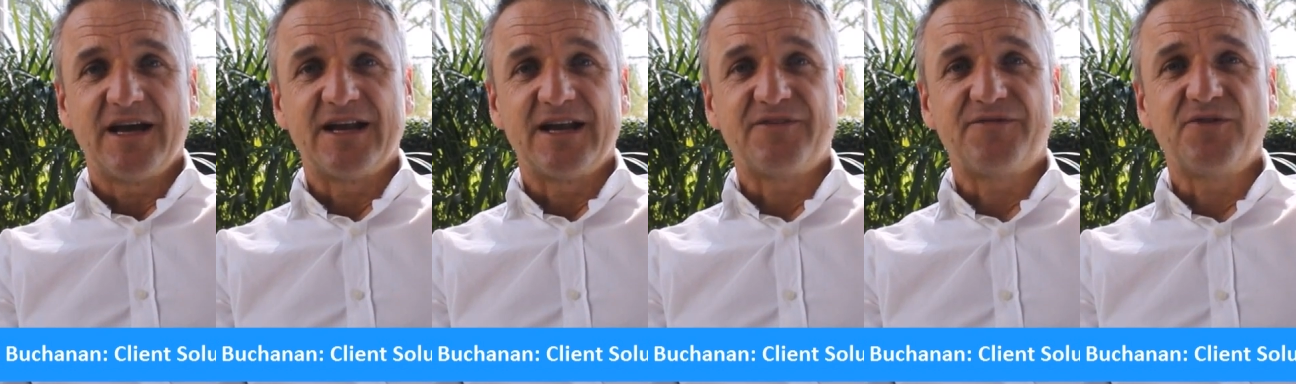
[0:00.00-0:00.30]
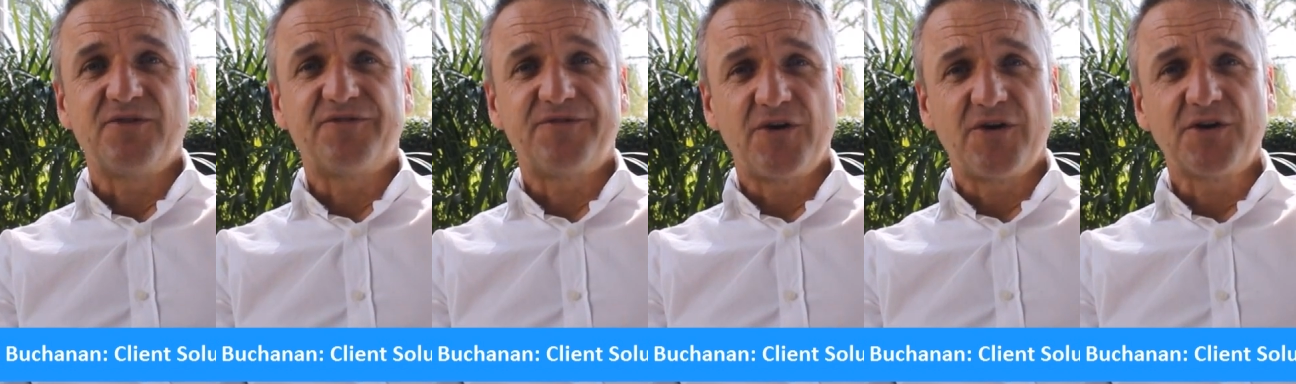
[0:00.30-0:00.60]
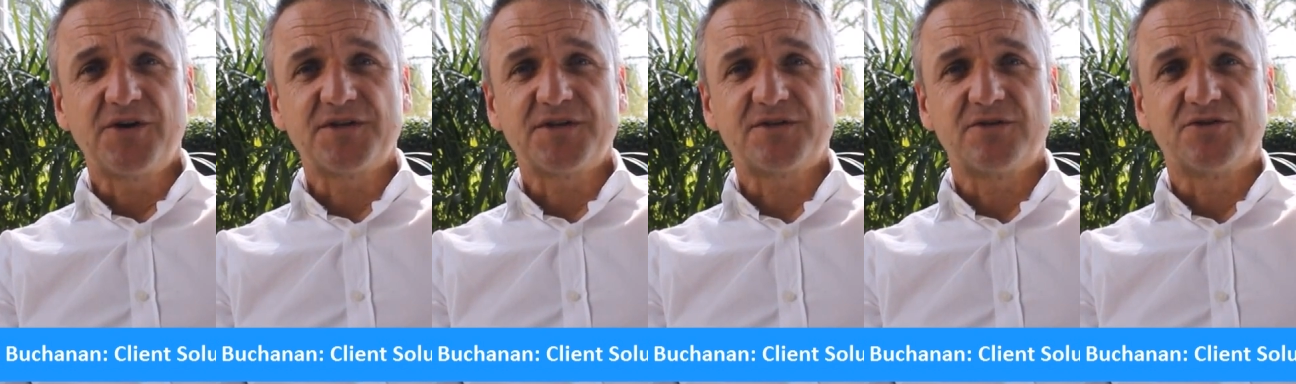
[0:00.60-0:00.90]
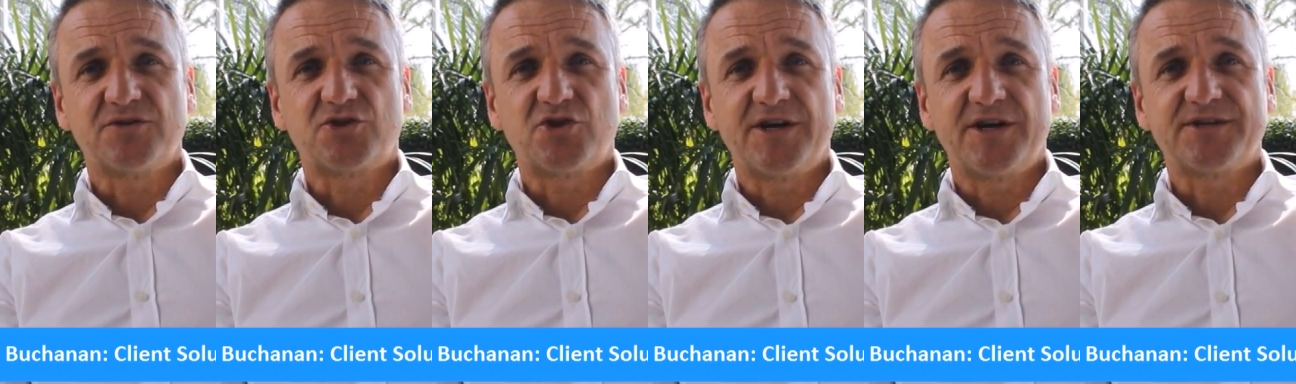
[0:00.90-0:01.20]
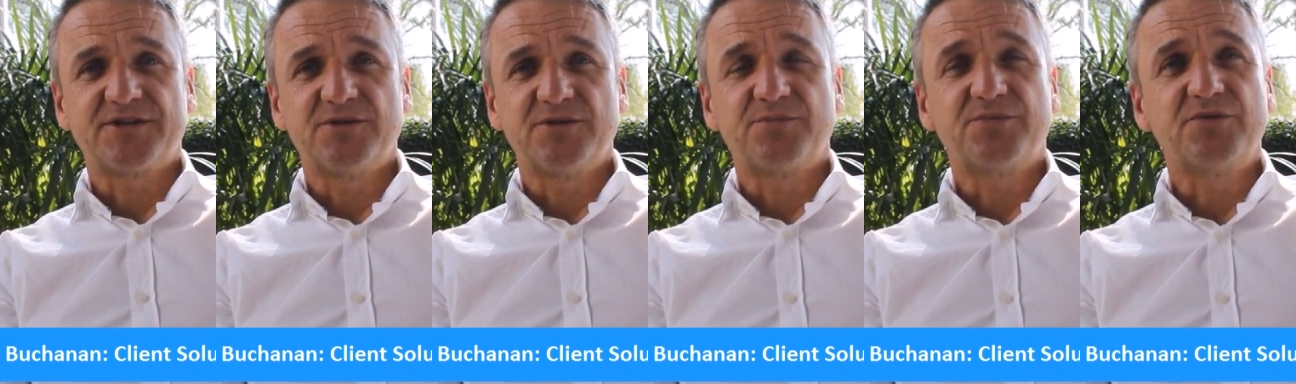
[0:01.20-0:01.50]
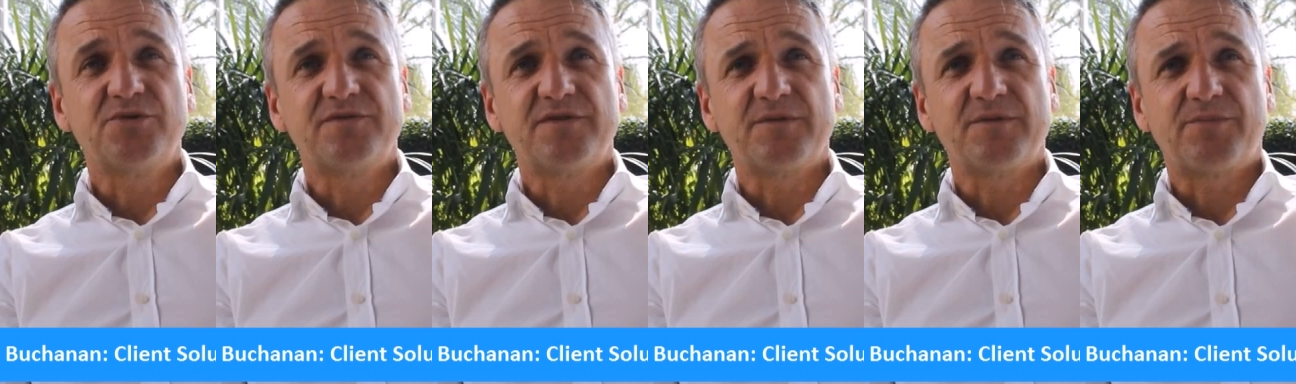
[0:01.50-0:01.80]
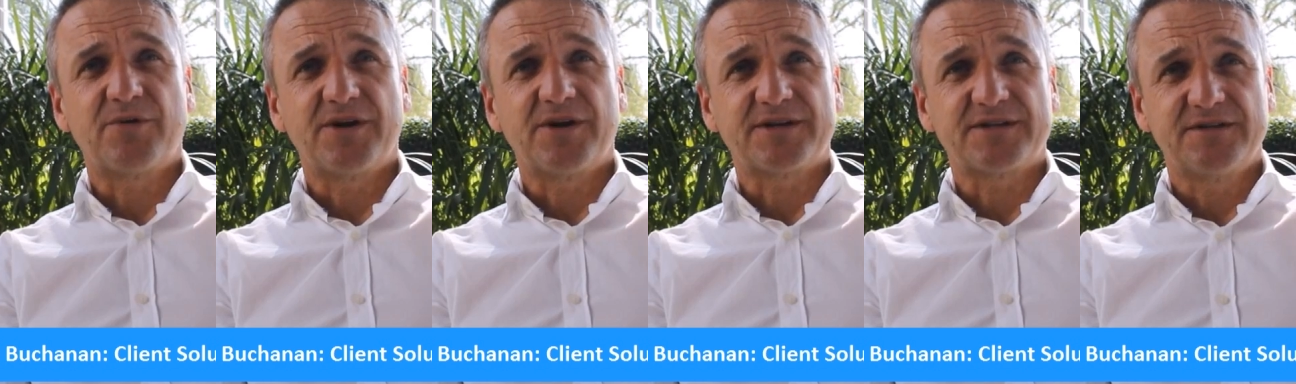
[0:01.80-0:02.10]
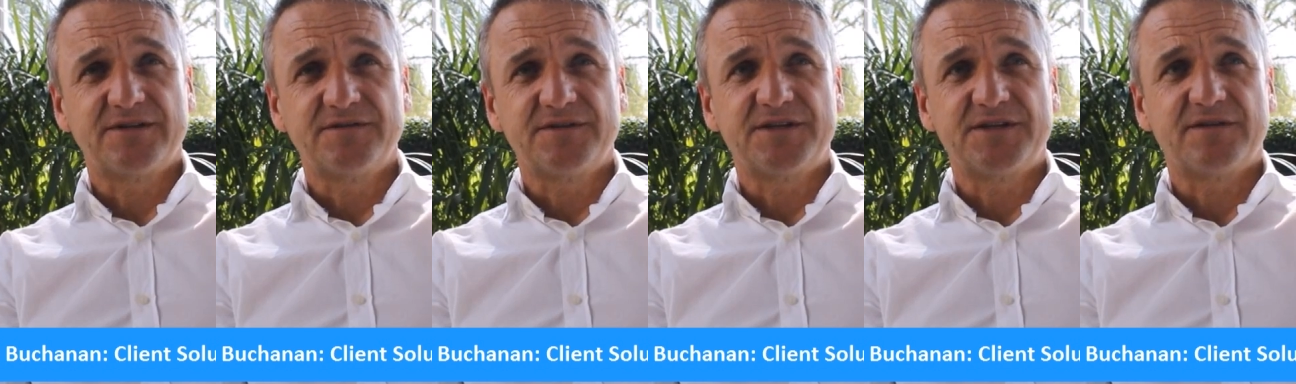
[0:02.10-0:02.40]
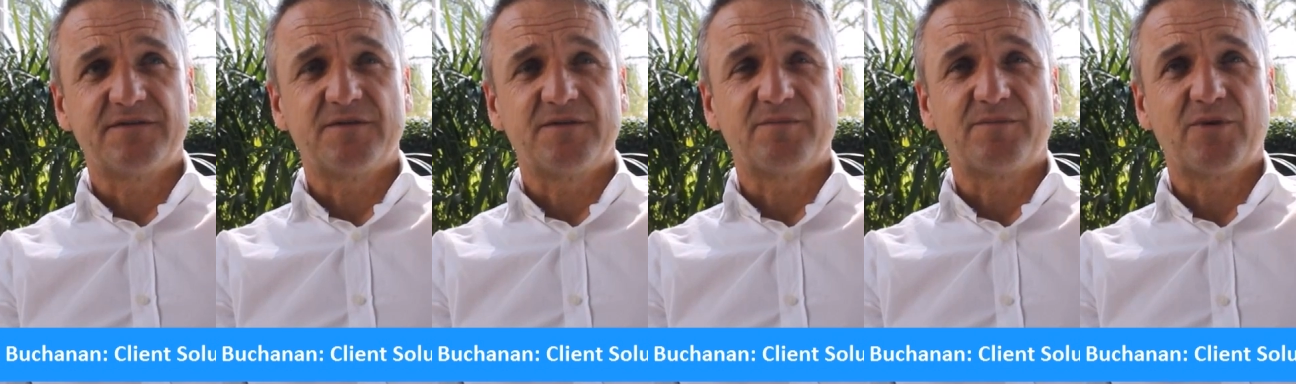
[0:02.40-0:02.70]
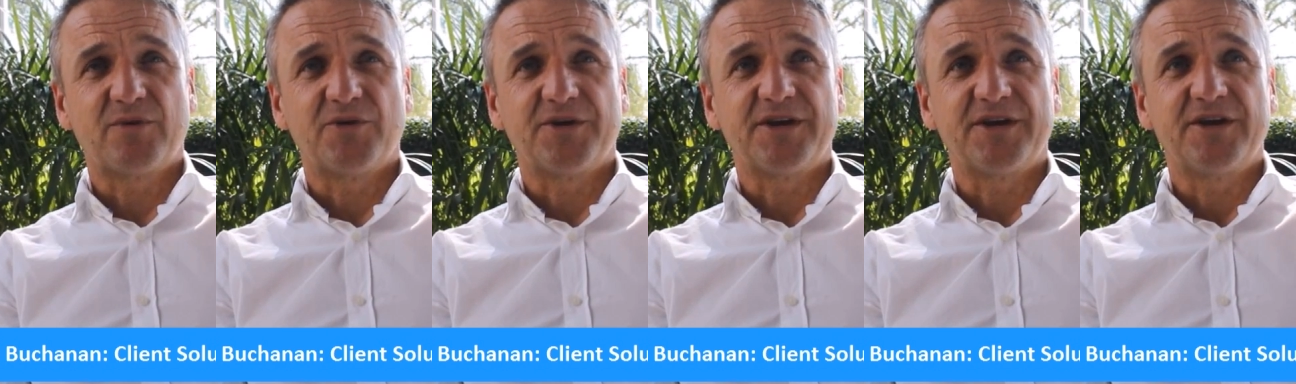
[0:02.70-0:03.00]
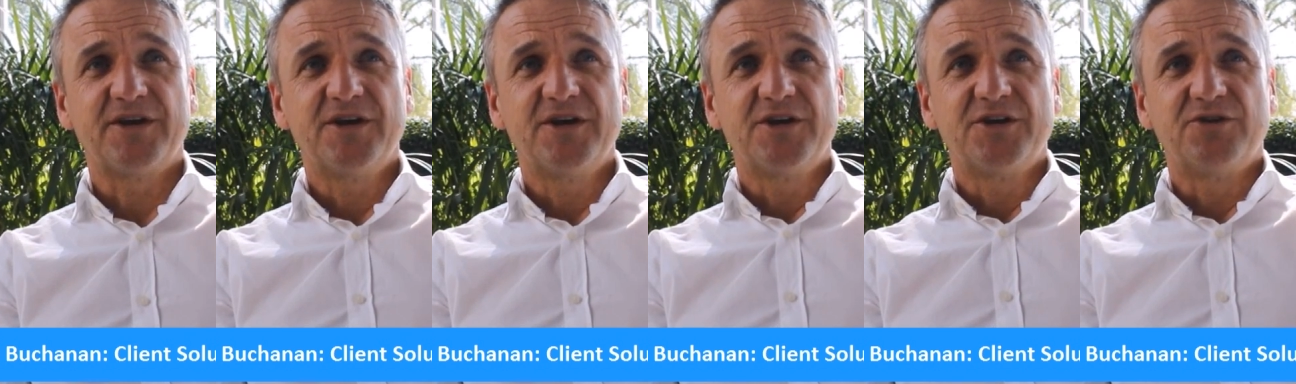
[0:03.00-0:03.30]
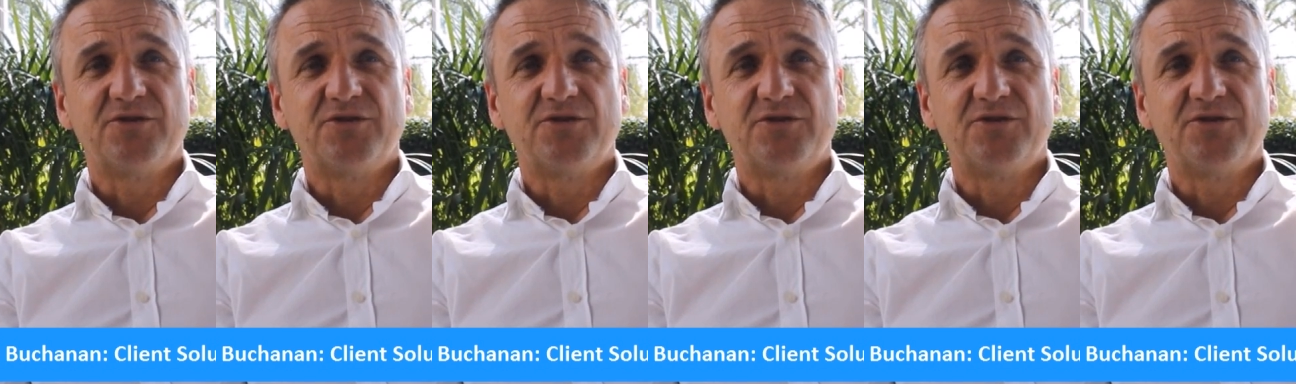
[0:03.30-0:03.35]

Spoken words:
And if you focus on trying to improve the productivity of the employee,